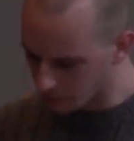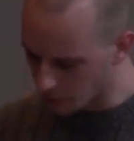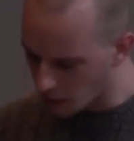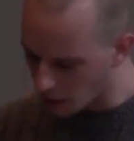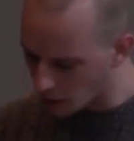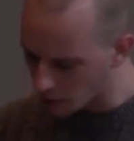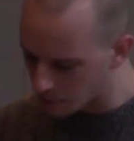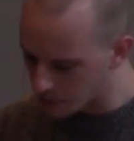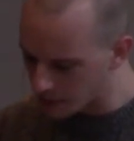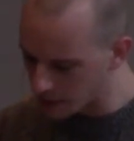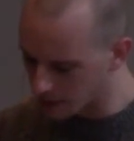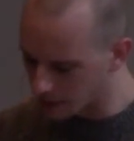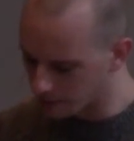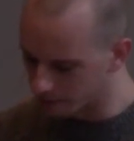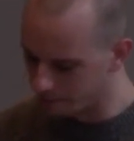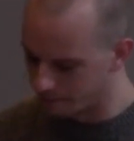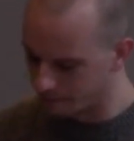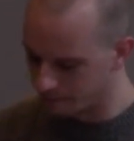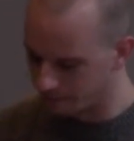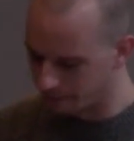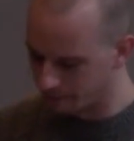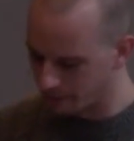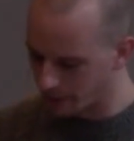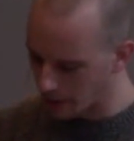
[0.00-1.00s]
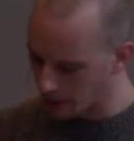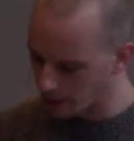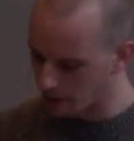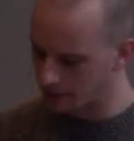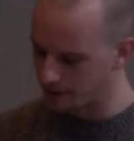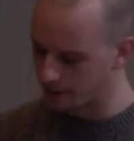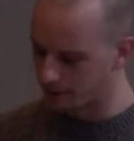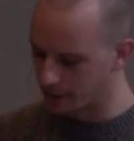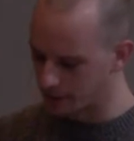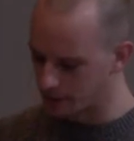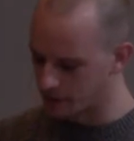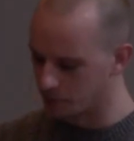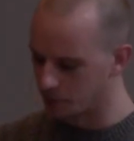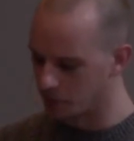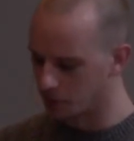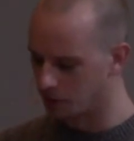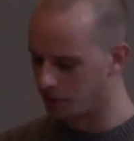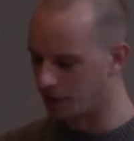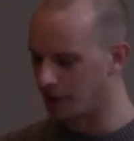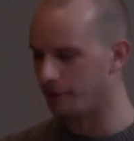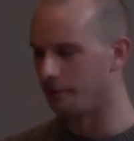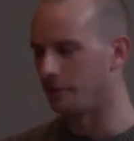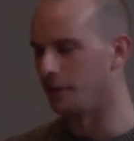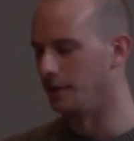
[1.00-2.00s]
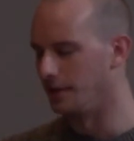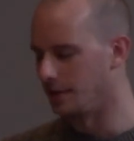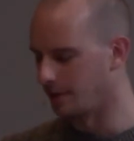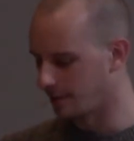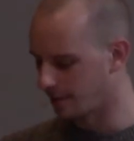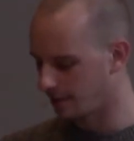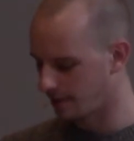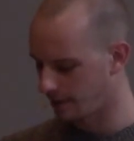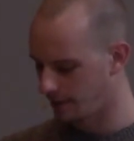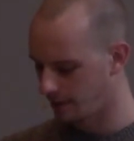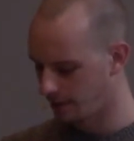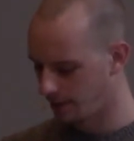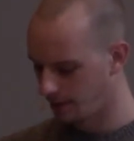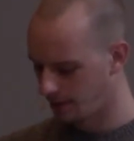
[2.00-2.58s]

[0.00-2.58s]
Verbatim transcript: ought to be a very visible difference